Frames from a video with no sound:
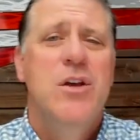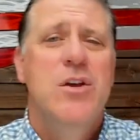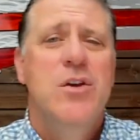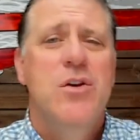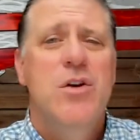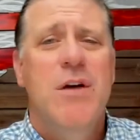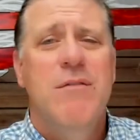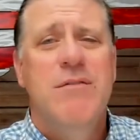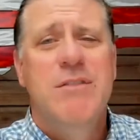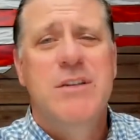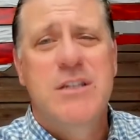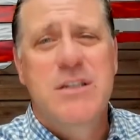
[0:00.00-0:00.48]

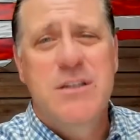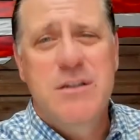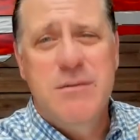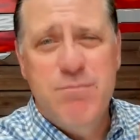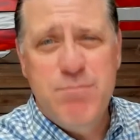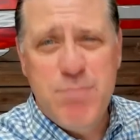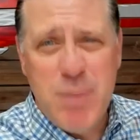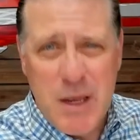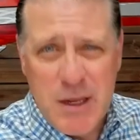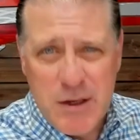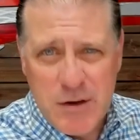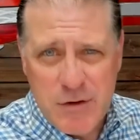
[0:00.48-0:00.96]
you have a
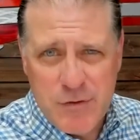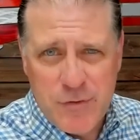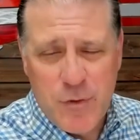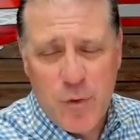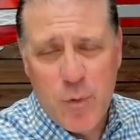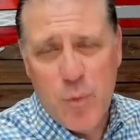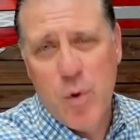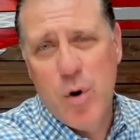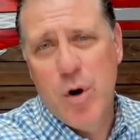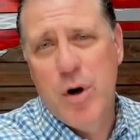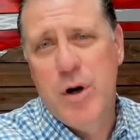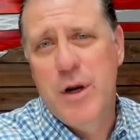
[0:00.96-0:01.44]
space for
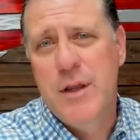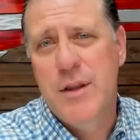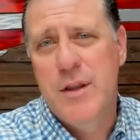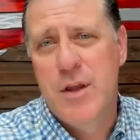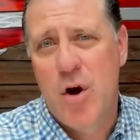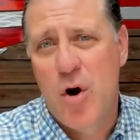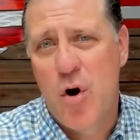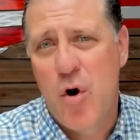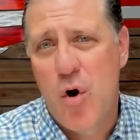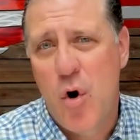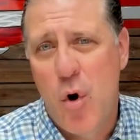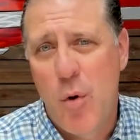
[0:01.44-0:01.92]
work in
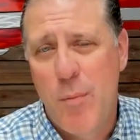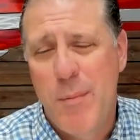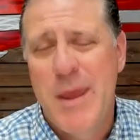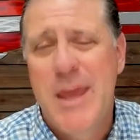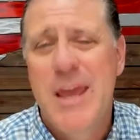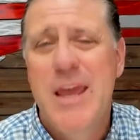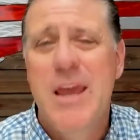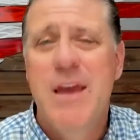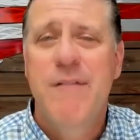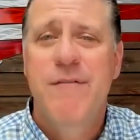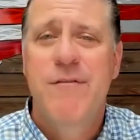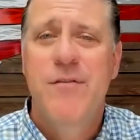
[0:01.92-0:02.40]
the home
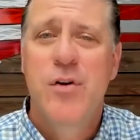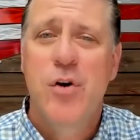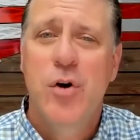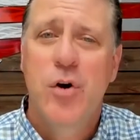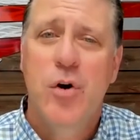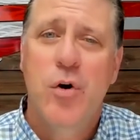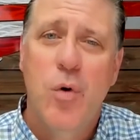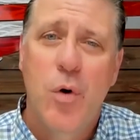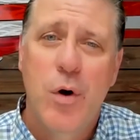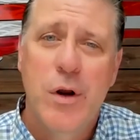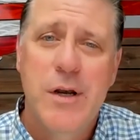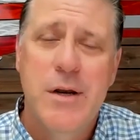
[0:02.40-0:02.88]
if you're
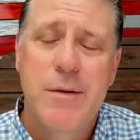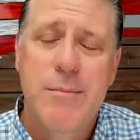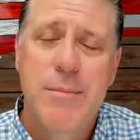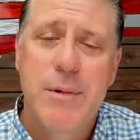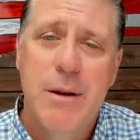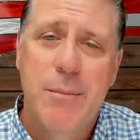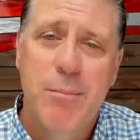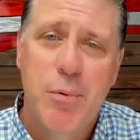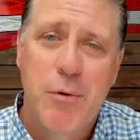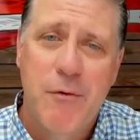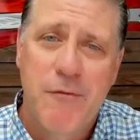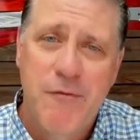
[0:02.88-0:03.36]
going to
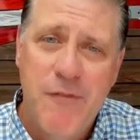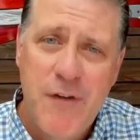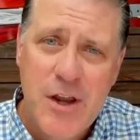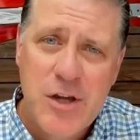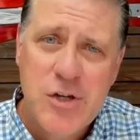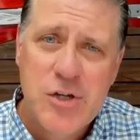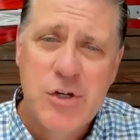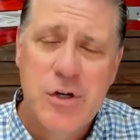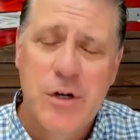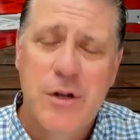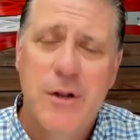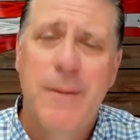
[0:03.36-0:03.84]
be a
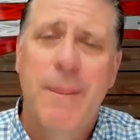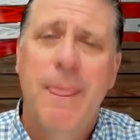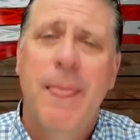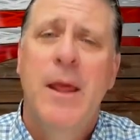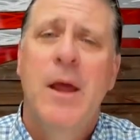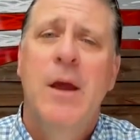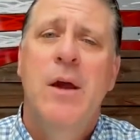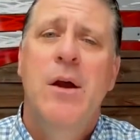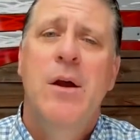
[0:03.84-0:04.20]
professional